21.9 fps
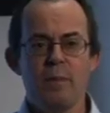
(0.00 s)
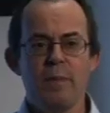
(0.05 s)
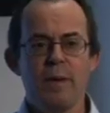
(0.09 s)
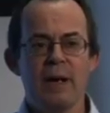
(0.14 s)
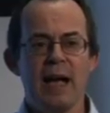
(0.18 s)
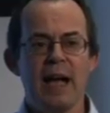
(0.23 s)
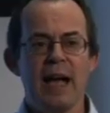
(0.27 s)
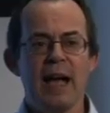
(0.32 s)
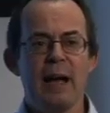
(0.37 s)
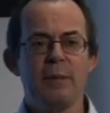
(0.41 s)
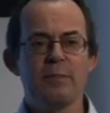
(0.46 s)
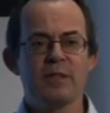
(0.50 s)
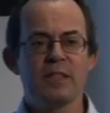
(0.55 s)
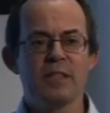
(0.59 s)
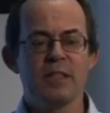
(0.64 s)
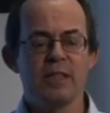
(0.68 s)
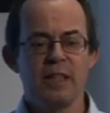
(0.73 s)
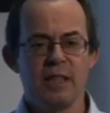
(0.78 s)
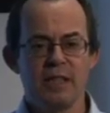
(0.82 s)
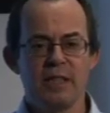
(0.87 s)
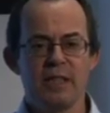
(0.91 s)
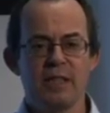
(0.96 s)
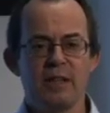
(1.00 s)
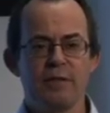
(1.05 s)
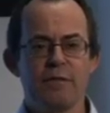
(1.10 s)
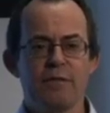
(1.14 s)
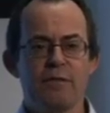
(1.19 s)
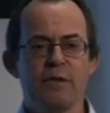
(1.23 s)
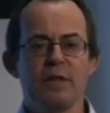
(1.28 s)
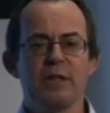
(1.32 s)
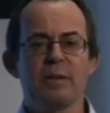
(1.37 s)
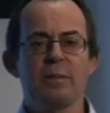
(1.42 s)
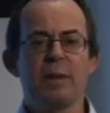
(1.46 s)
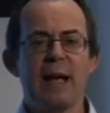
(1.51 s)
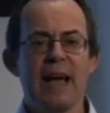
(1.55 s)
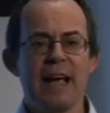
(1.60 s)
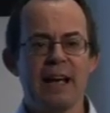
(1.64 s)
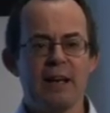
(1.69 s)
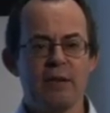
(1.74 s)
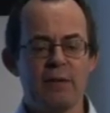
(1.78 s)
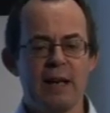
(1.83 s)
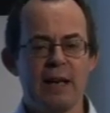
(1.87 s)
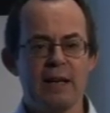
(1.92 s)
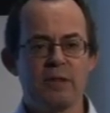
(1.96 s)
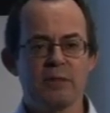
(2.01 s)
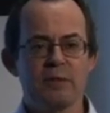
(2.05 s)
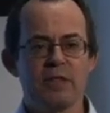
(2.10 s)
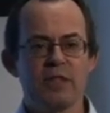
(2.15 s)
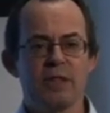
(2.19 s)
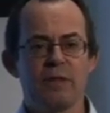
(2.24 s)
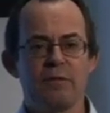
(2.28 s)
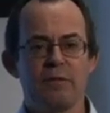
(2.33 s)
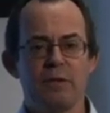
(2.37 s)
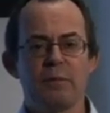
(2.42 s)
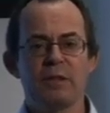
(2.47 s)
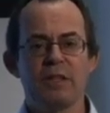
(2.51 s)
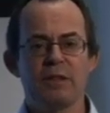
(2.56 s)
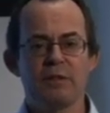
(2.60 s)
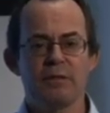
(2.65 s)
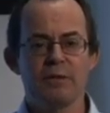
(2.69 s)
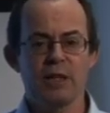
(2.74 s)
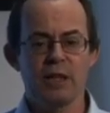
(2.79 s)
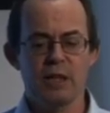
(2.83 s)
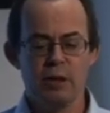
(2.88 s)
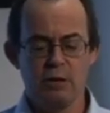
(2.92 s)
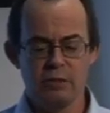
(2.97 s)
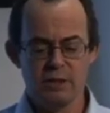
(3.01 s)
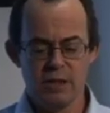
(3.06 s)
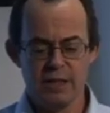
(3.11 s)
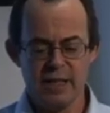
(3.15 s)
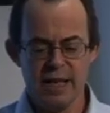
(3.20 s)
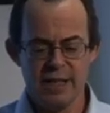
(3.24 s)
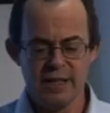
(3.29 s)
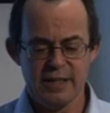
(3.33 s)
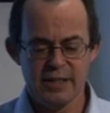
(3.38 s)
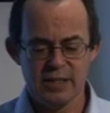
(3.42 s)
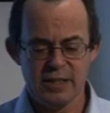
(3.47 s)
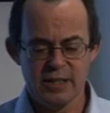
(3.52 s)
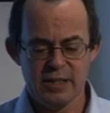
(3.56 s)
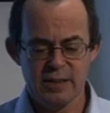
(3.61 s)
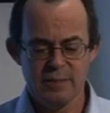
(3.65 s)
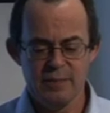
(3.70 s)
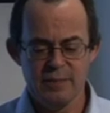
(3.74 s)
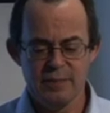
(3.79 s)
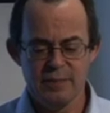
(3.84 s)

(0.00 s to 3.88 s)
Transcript: perhaps different backgrounds, from different contexts.